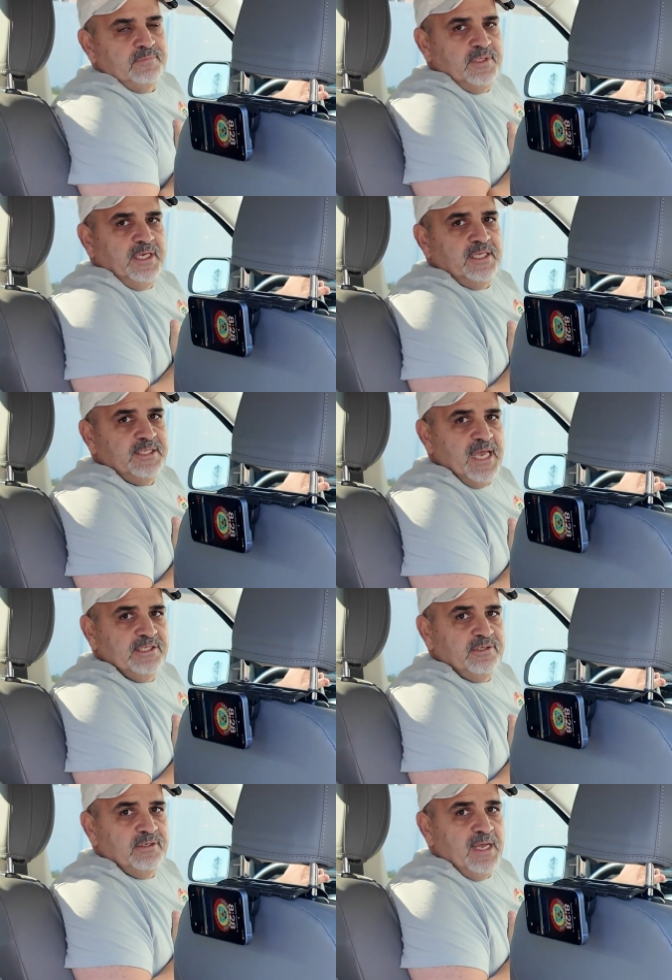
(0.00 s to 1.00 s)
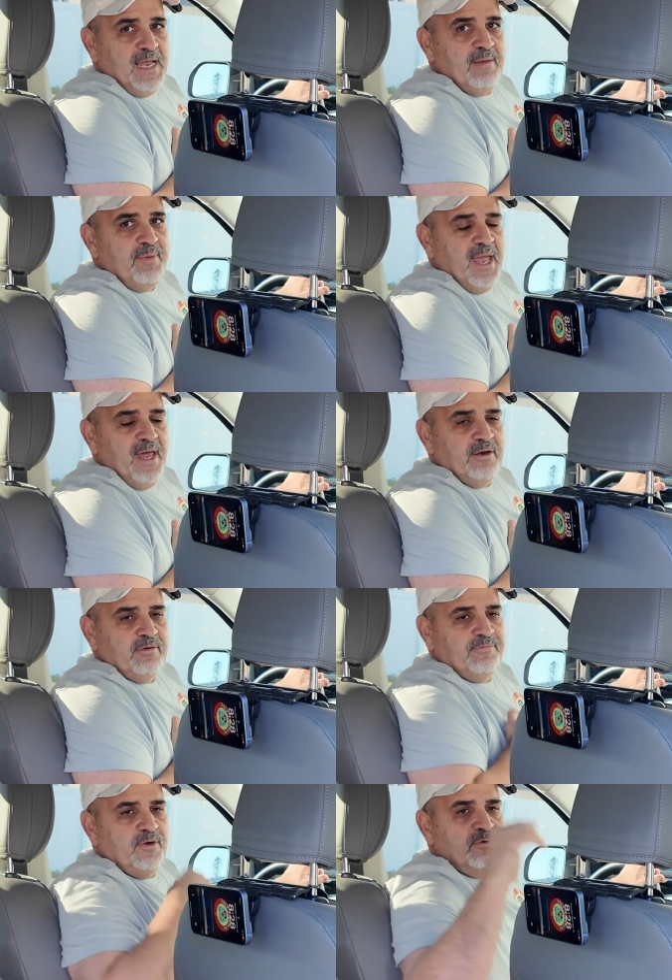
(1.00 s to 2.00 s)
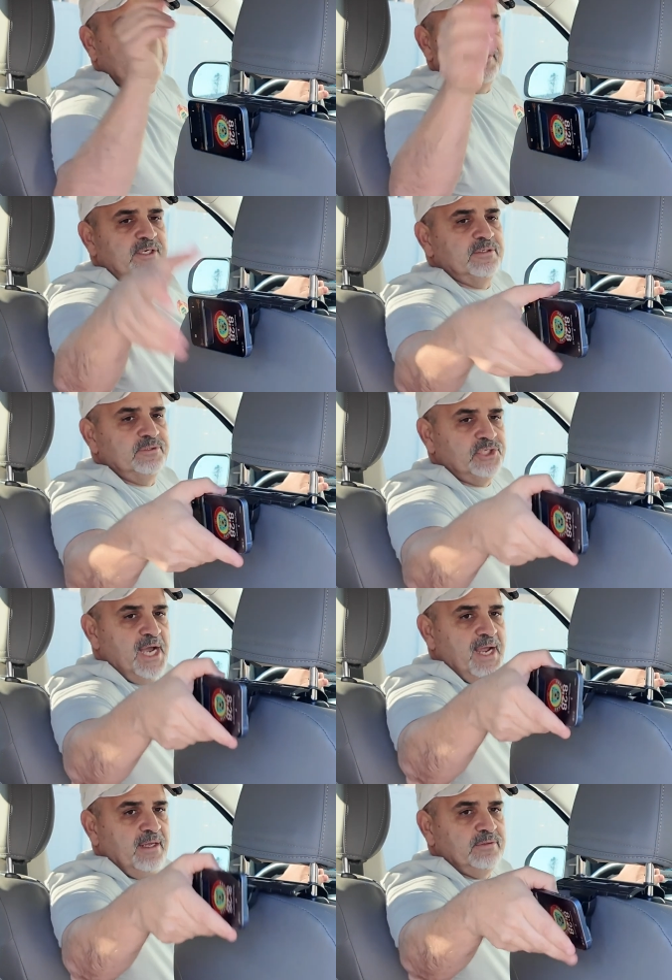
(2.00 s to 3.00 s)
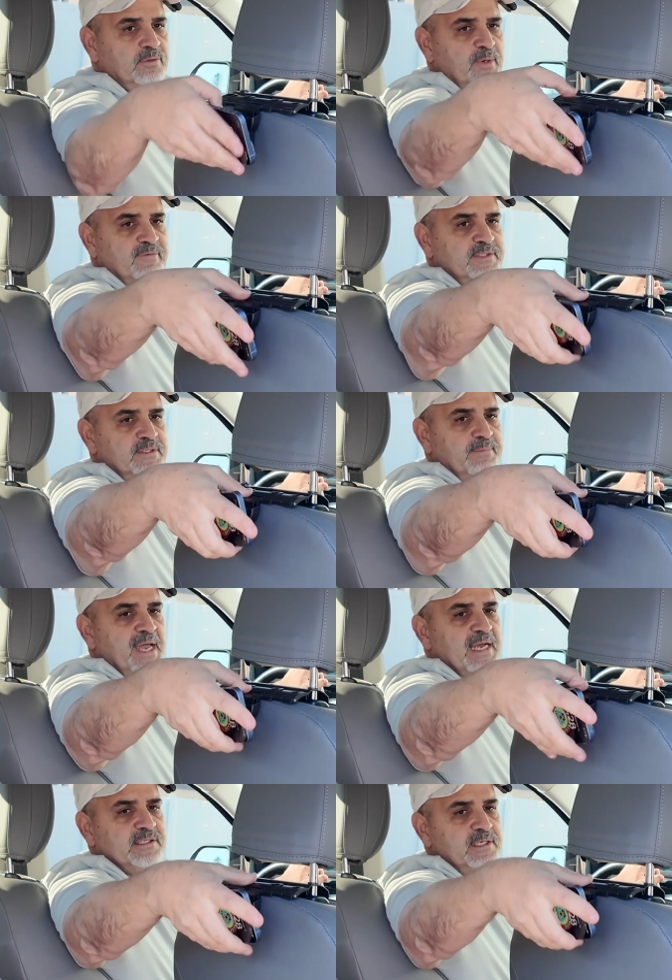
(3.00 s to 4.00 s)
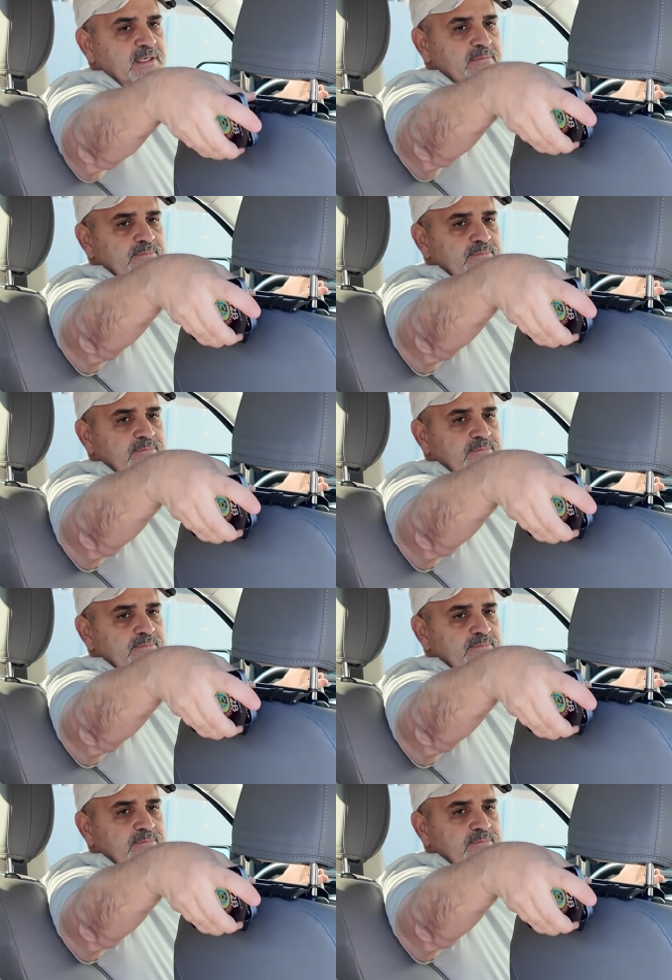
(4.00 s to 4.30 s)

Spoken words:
You can attach an iPad or a phone for your child or whoever's in the back seat.